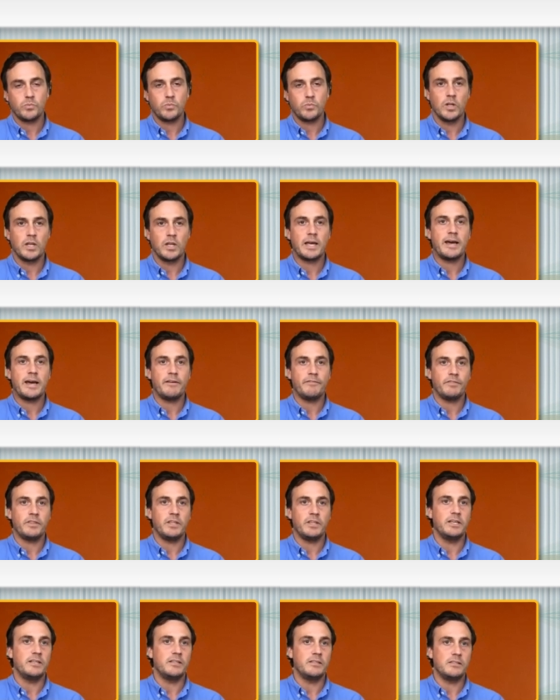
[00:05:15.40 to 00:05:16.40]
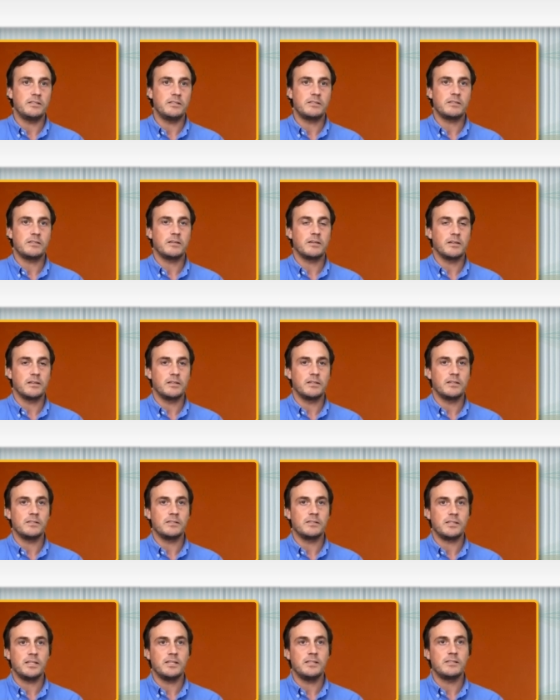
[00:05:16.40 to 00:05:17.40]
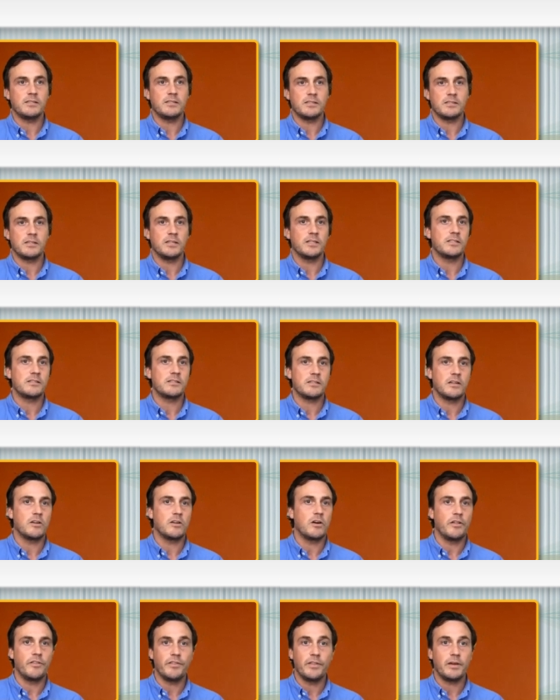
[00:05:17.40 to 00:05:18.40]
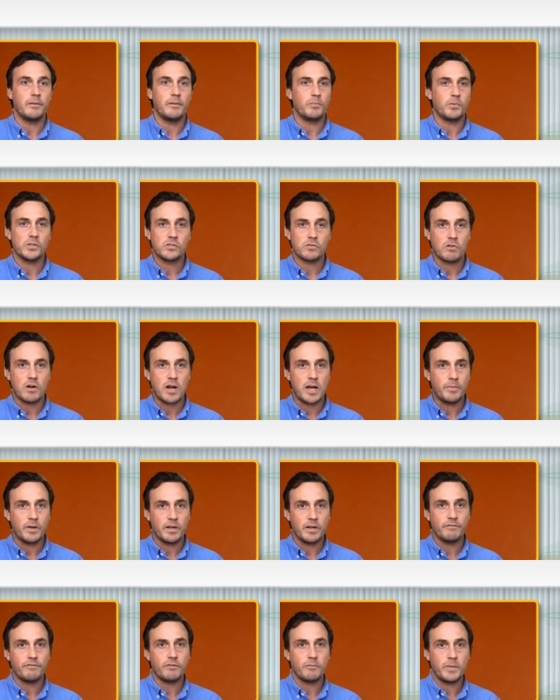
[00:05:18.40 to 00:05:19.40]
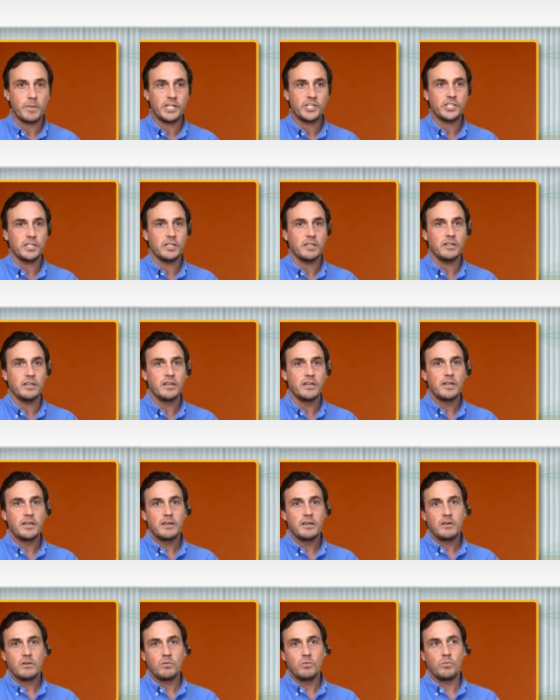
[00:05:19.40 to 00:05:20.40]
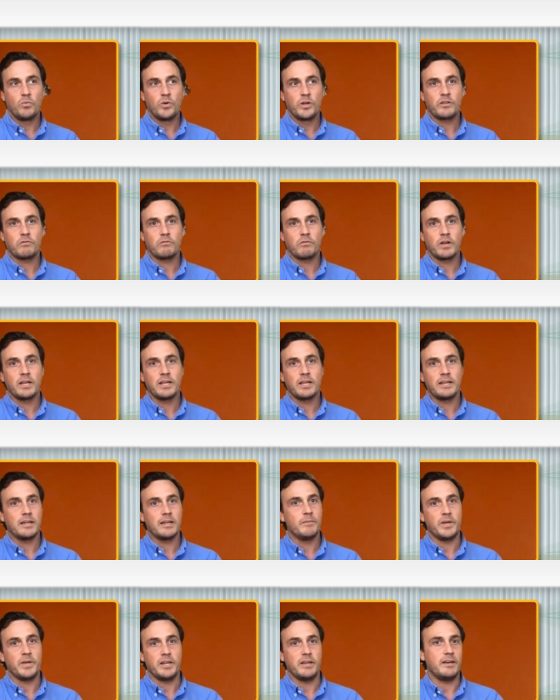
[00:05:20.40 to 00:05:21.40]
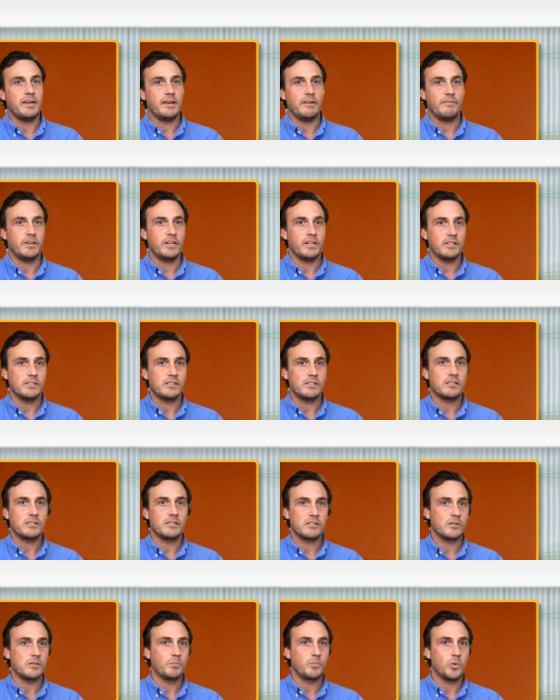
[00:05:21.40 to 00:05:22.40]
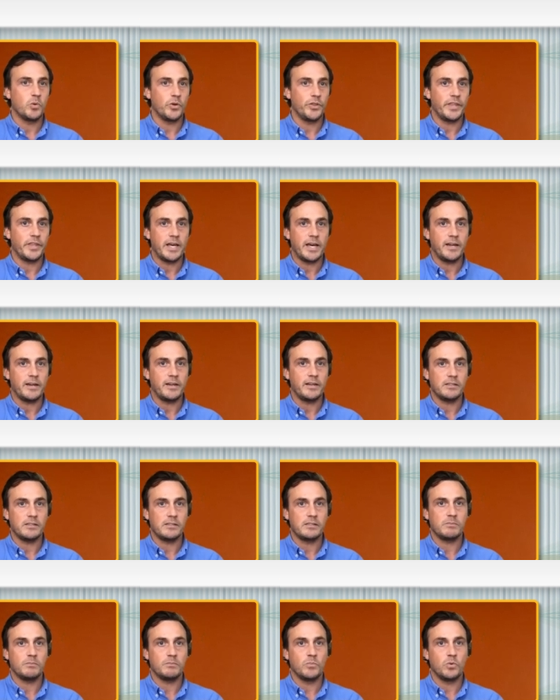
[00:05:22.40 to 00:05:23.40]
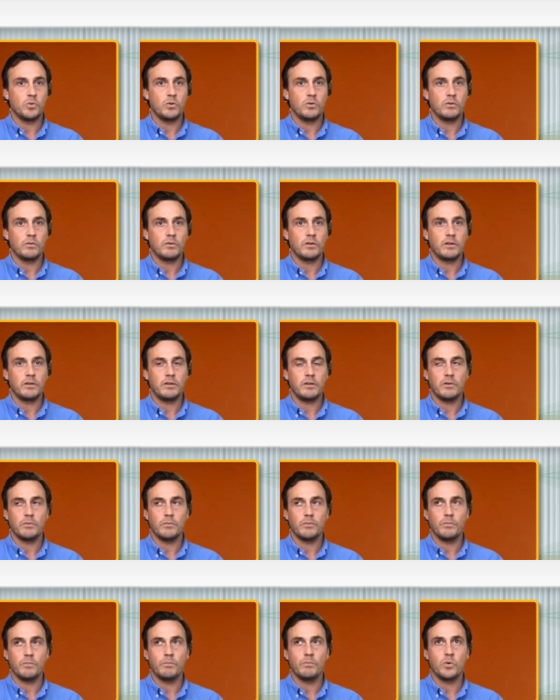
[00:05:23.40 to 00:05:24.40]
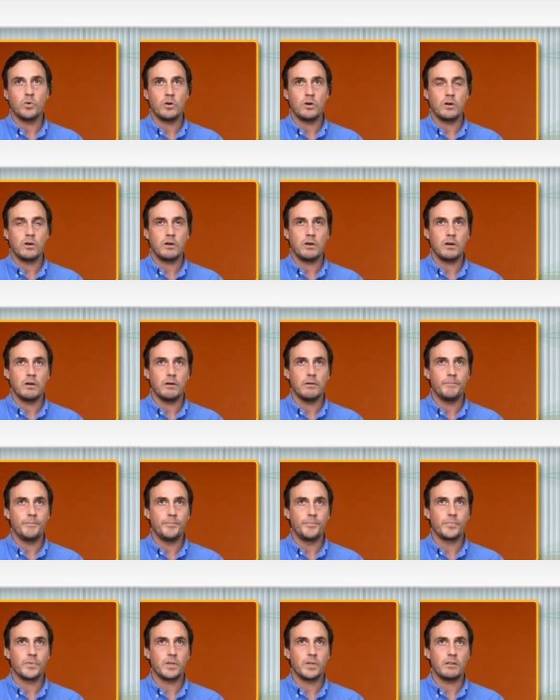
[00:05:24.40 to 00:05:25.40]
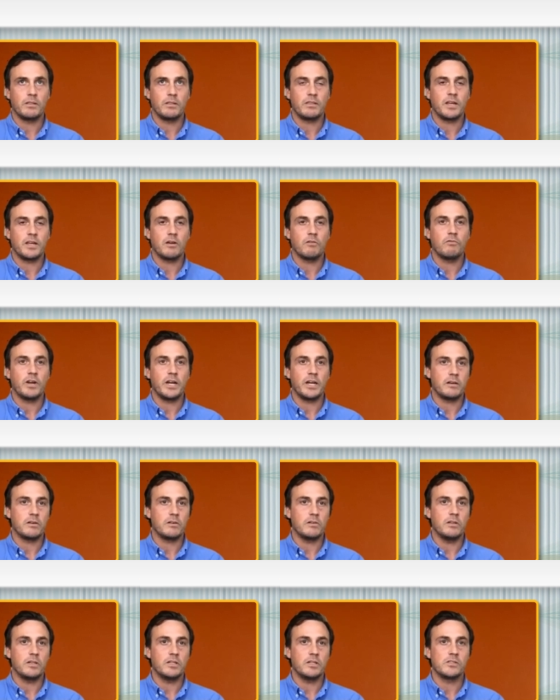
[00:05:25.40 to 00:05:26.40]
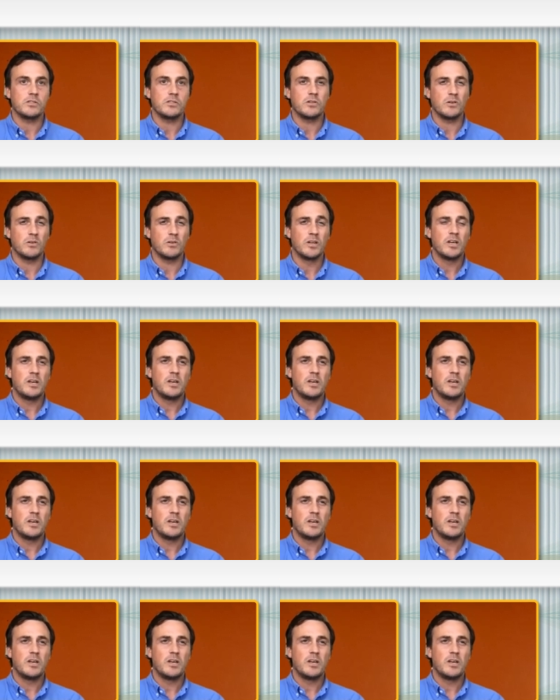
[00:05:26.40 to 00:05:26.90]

will have these uh, diseases listed on their prescribing information with really limited evidence to support that. It's more, you know, more uh, uh, theoretical. And so